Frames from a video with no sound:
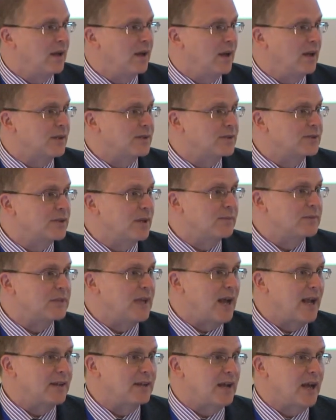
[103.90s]
uh, some
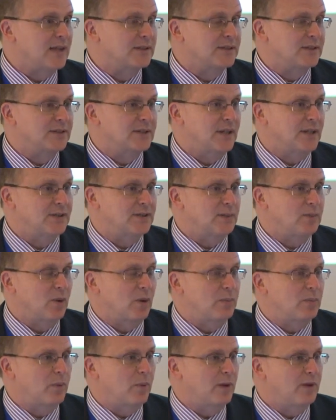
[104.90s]
diagnostic tests are
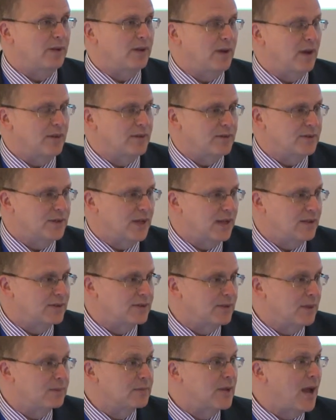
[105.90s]
more important than others, and
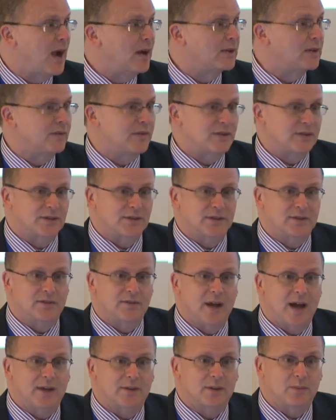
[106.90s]
some doctor visits, in
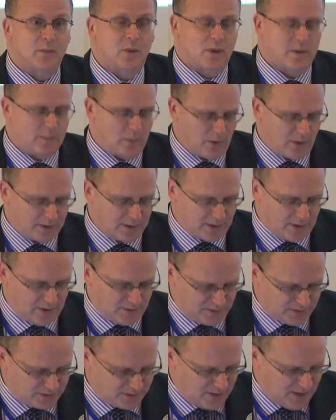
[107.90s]
fact, are more important than
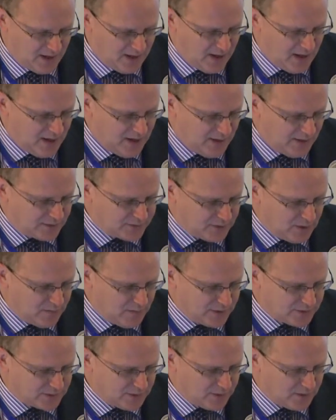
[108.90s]
others. Uh, so
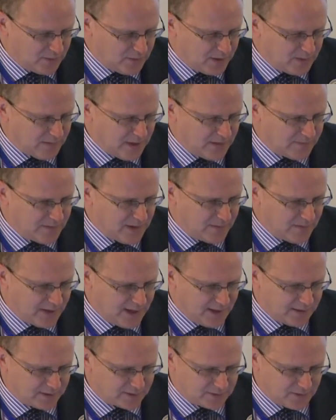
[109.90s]
much so that one of my
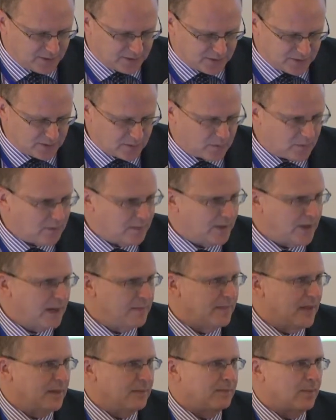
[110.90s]
favorite anecdotes is a woman
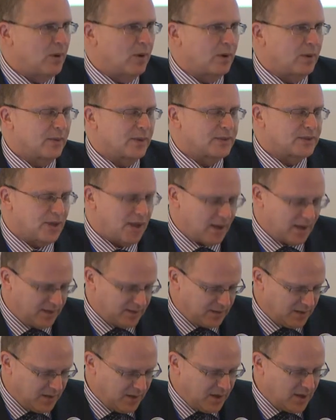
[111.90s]
I met in Boca
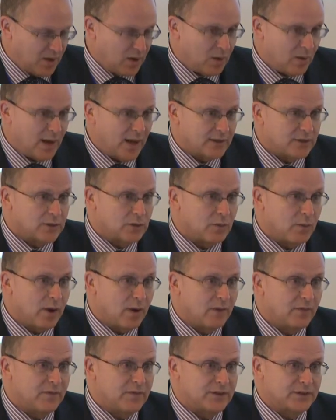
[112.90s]
Raton who had
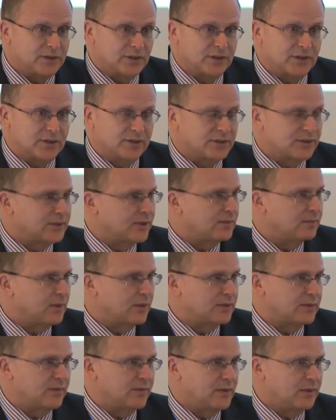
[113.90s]
twelve physicians, and
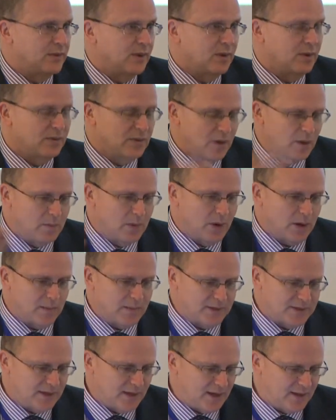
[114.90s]
most of you know who know
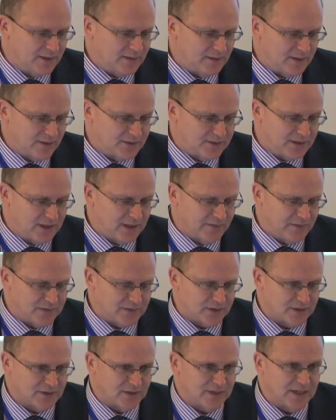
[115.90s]
Boca Raton. Uh, seeing a
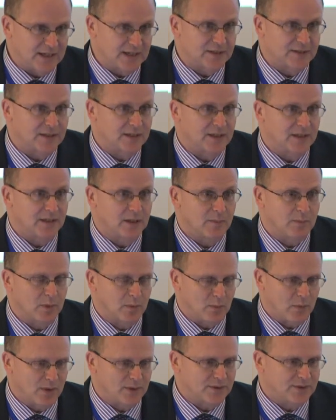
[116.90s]
physician is the
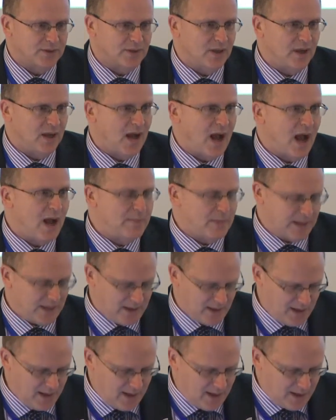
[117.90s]
number one uh,
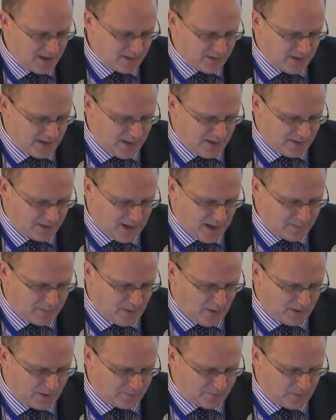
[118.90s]
hobby there in that
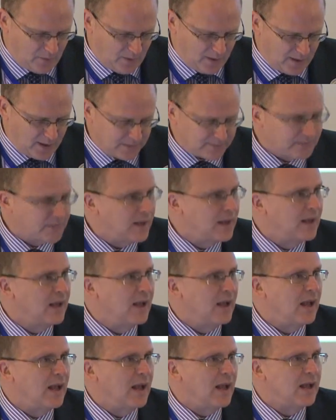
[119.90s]
part of Florida.
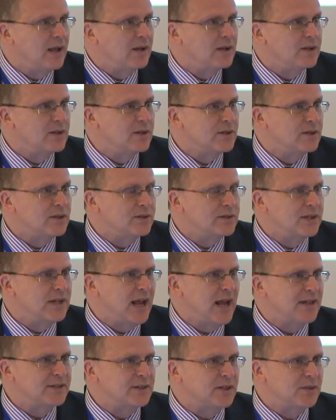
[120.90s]
She
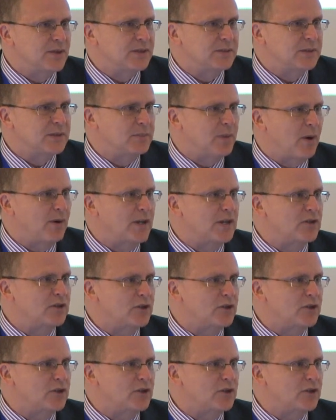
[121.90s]
has a Christmas party